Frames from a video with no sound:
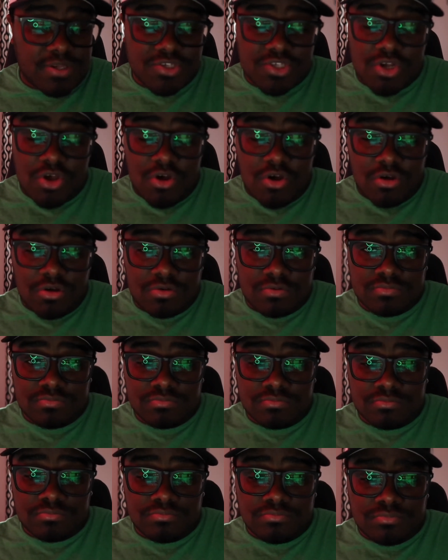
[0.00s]
the song,
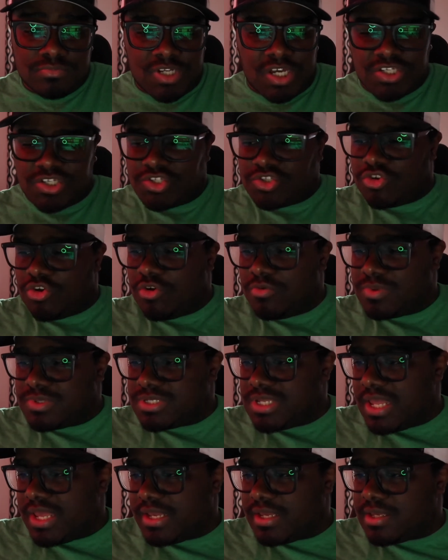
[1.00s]
because the song
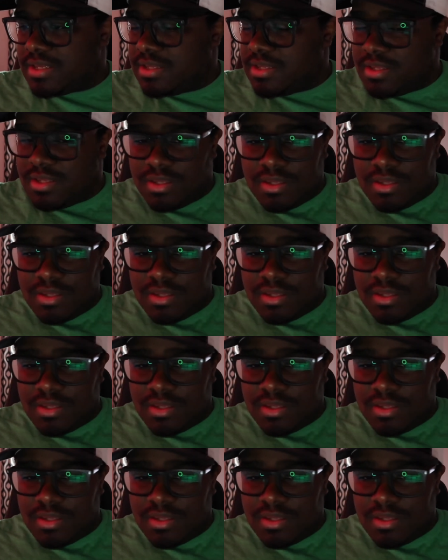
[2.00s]
was like,